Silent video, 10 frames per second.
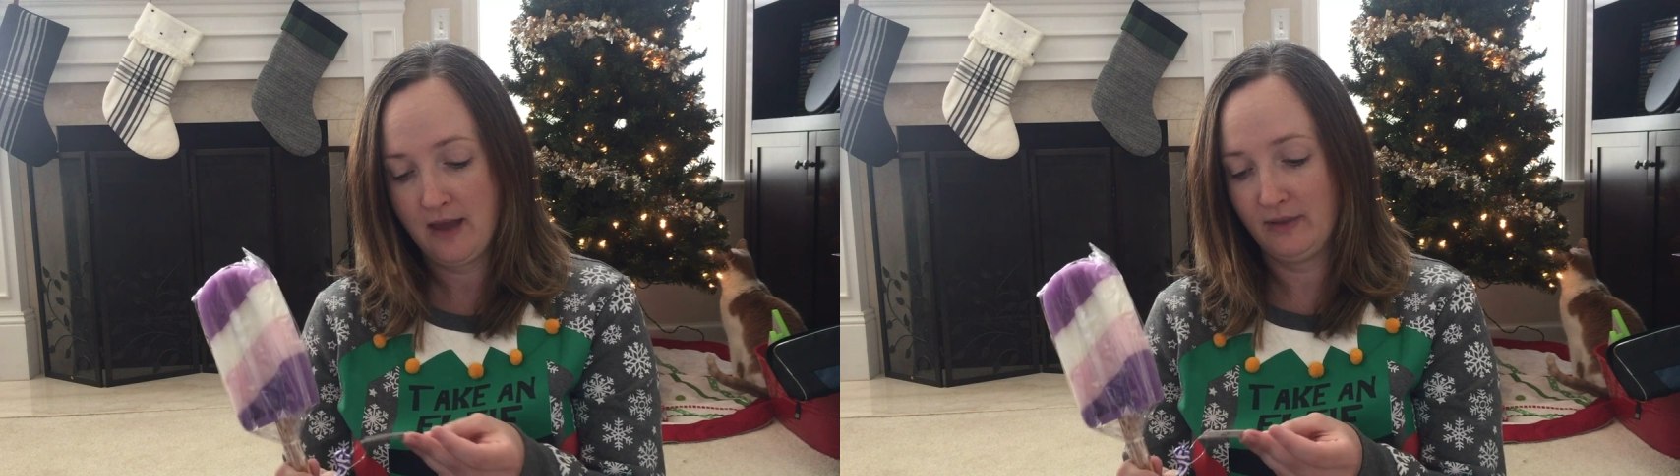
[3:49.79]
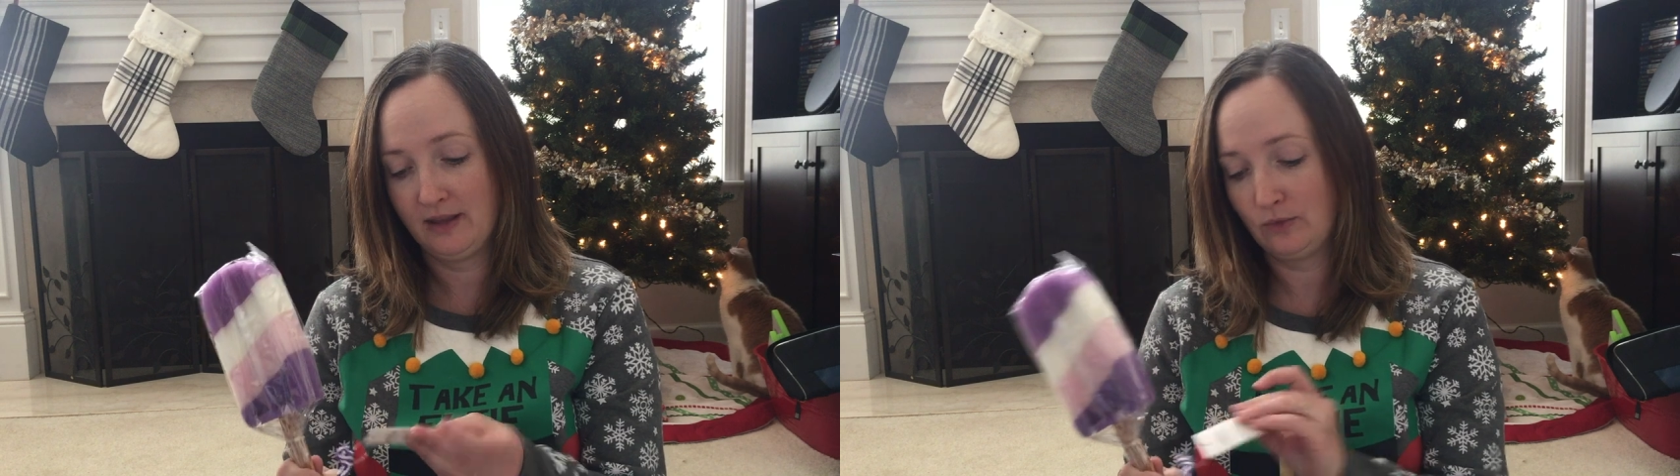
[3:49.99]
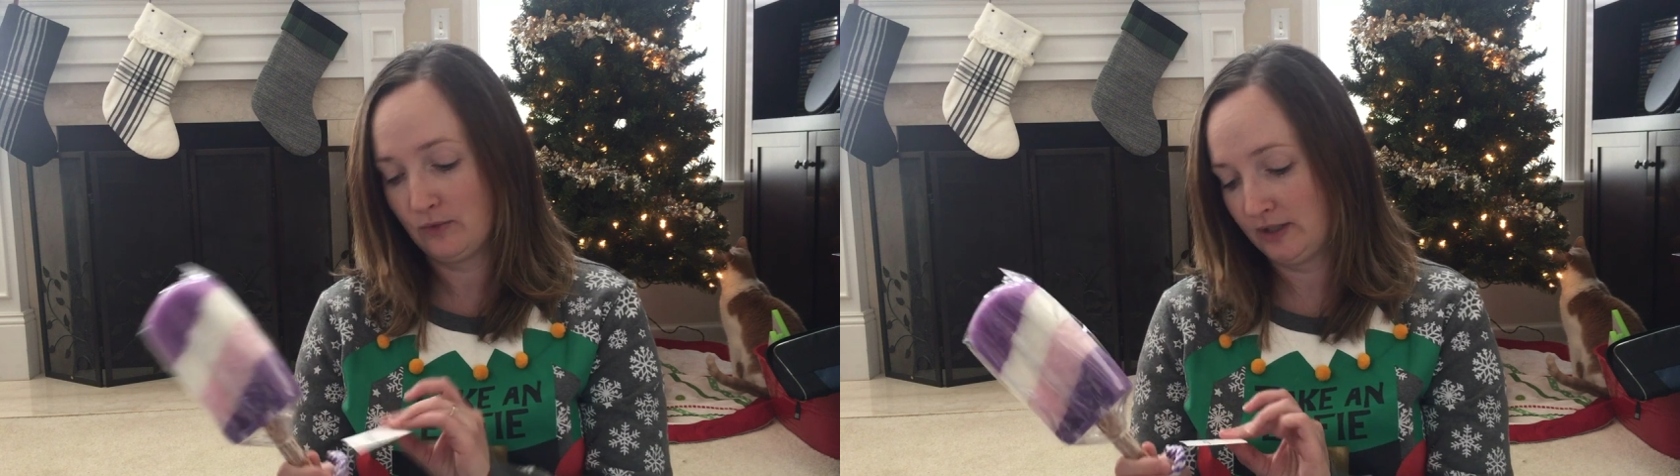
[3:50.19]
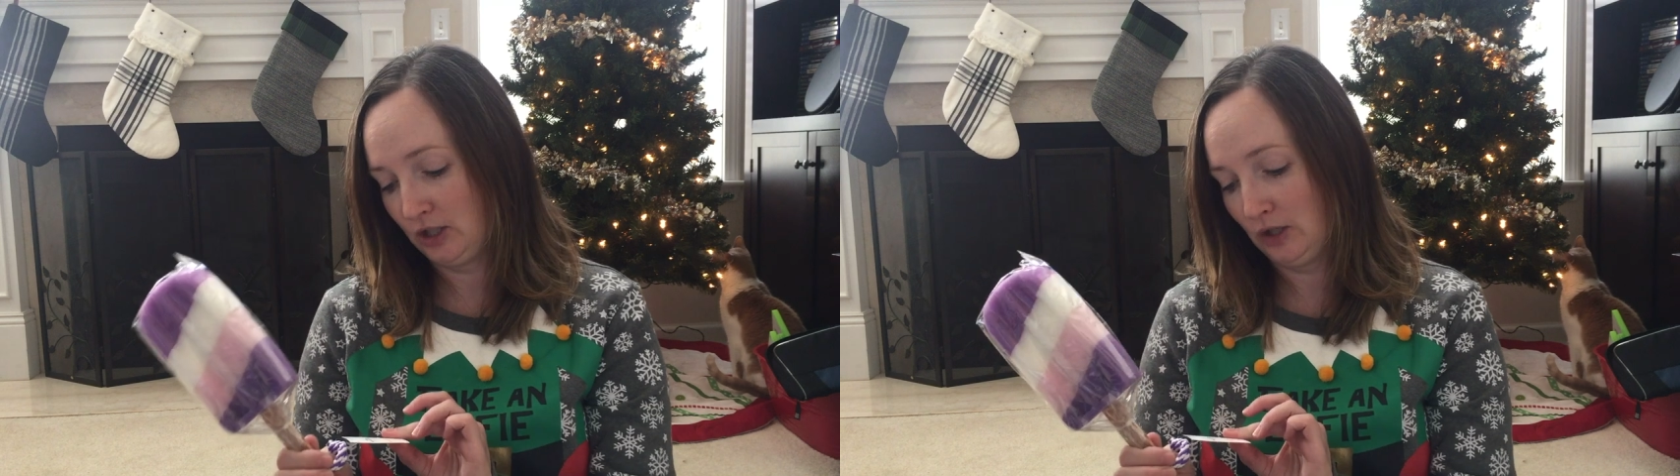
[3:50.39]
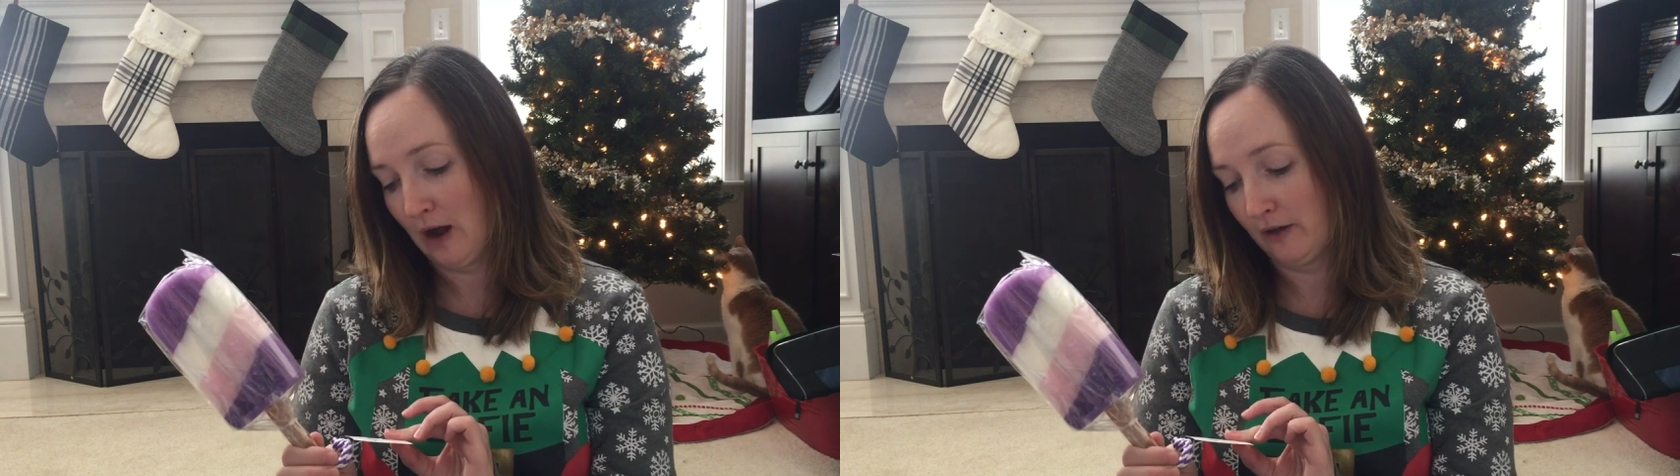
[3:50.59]
But this one was
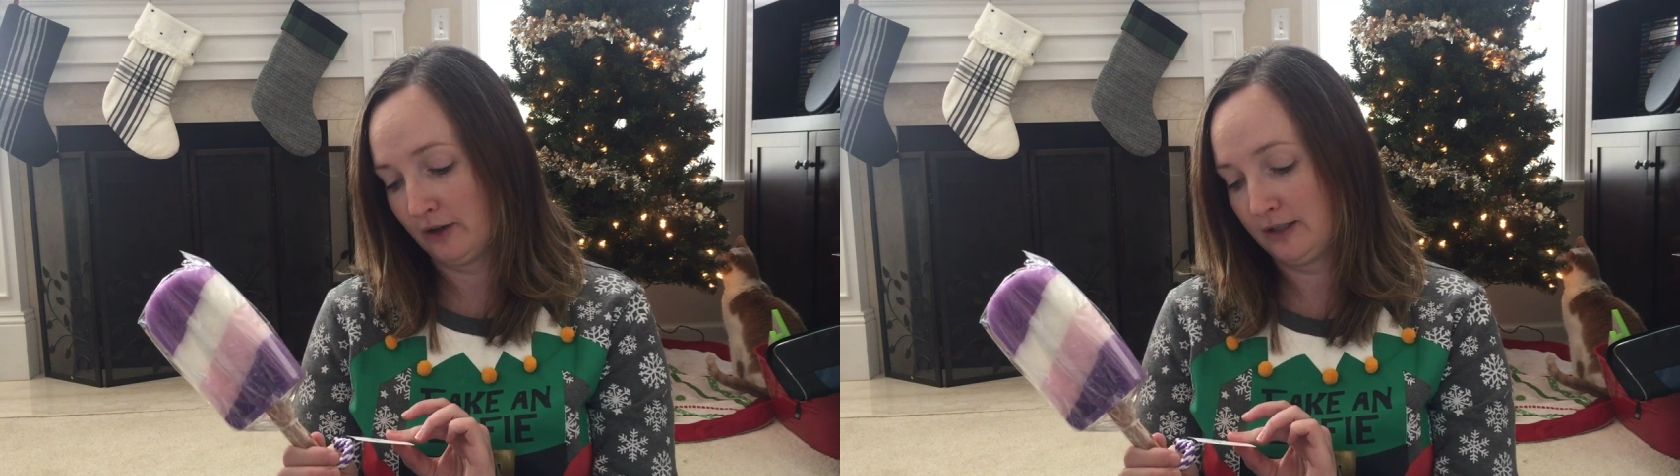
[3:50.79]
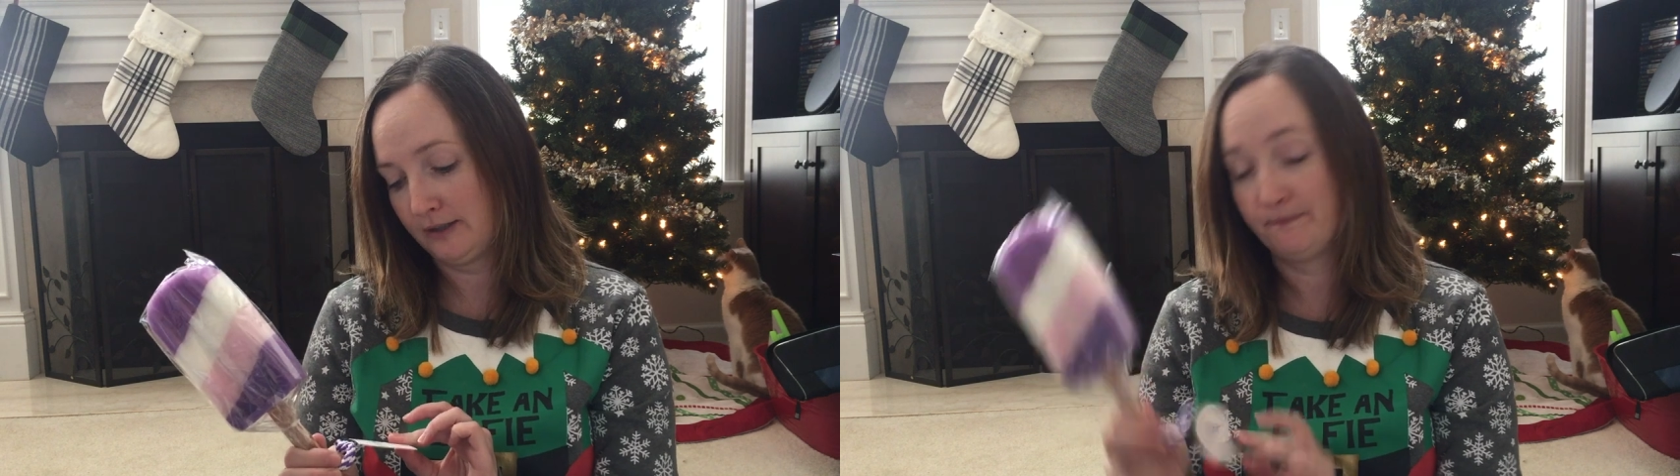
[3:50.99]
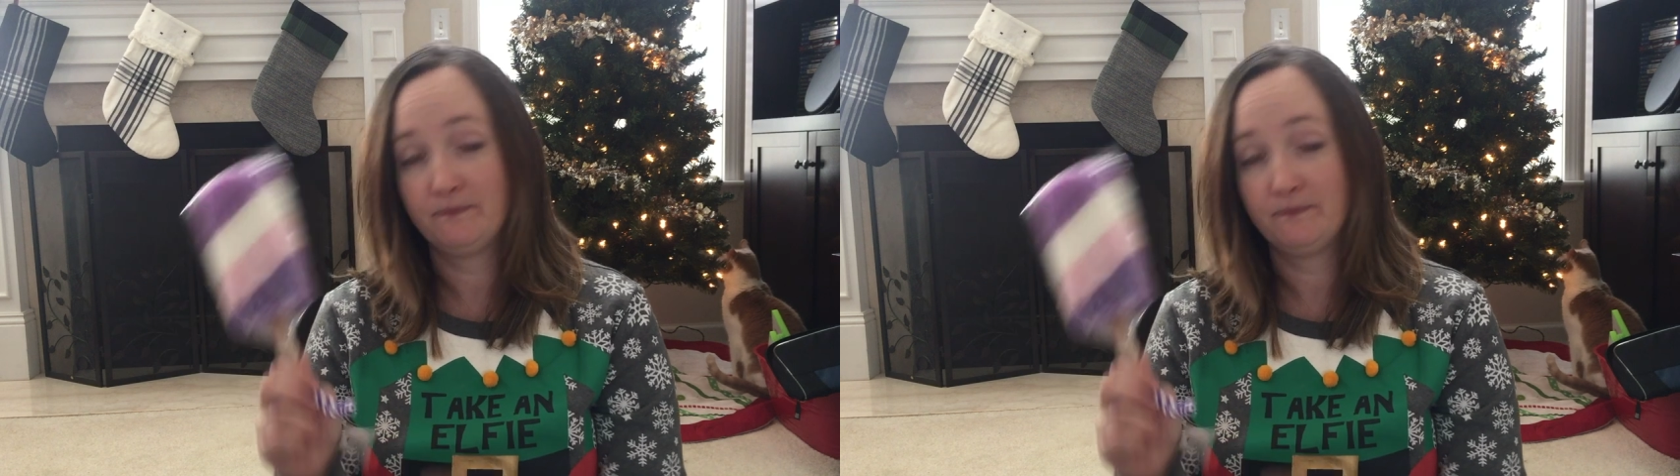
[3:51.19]
$2.